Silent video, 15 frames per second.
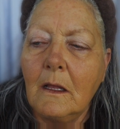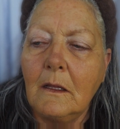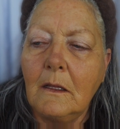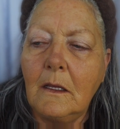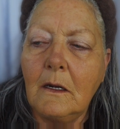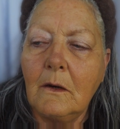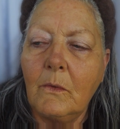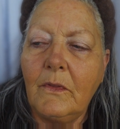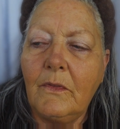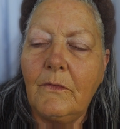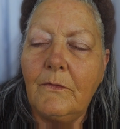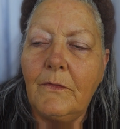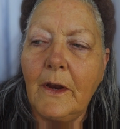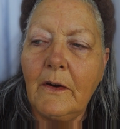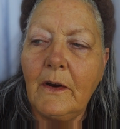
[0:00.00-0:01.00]
you know, with
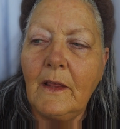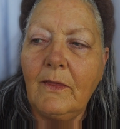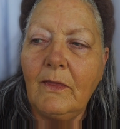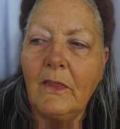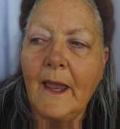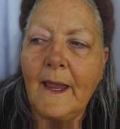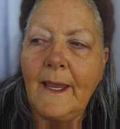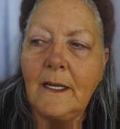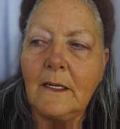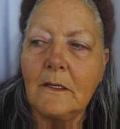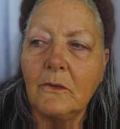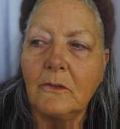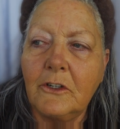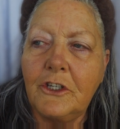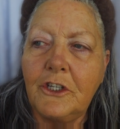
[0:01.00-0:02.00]
very
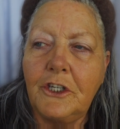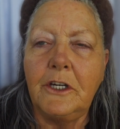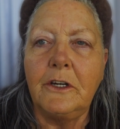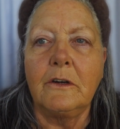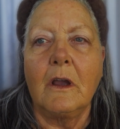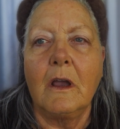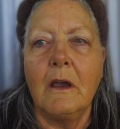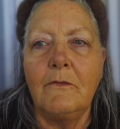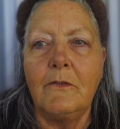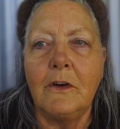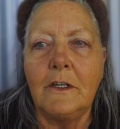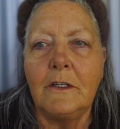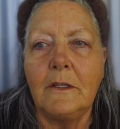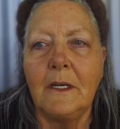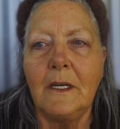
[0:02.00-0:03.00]
light or sheer
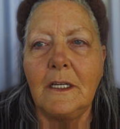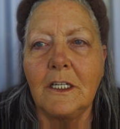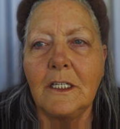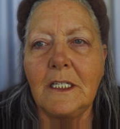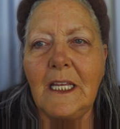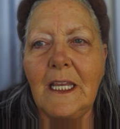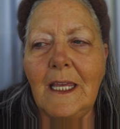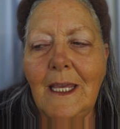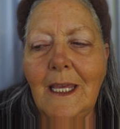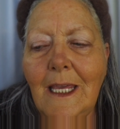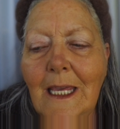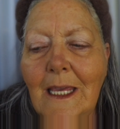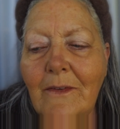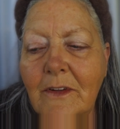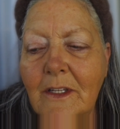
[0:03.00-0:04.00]
coverage that just
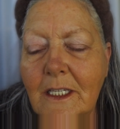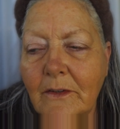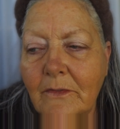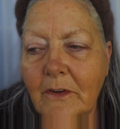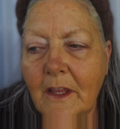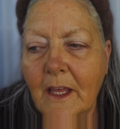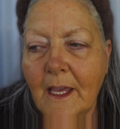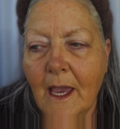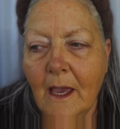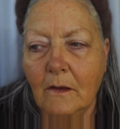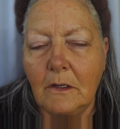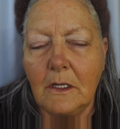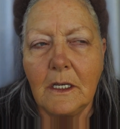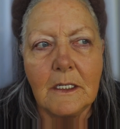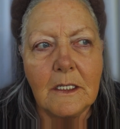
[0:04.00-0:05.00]
evens everything
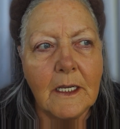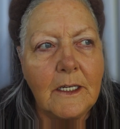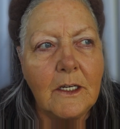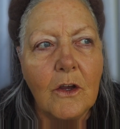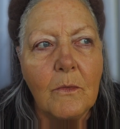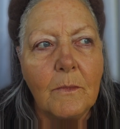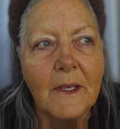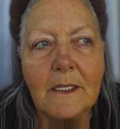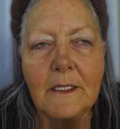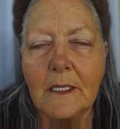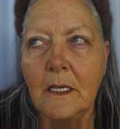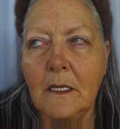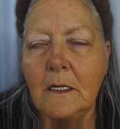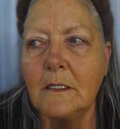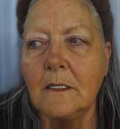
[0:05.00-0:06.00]
out. Because I know my
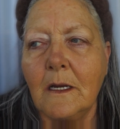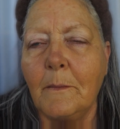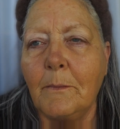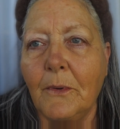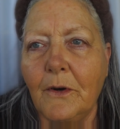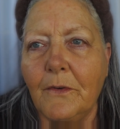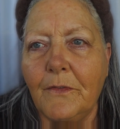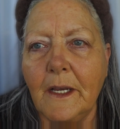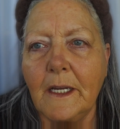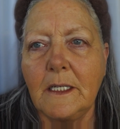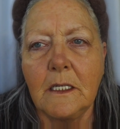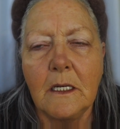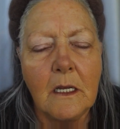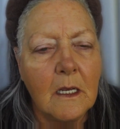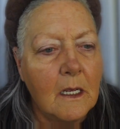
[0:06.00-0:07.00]
skin is not
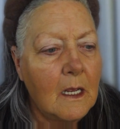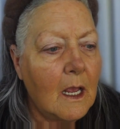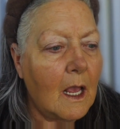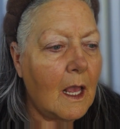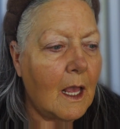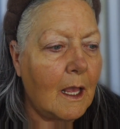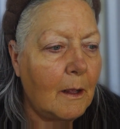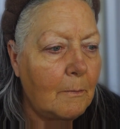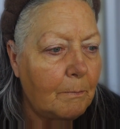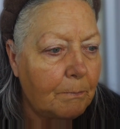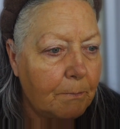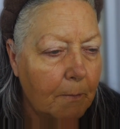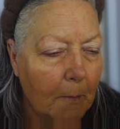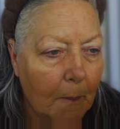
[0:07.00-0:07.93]
perfect, but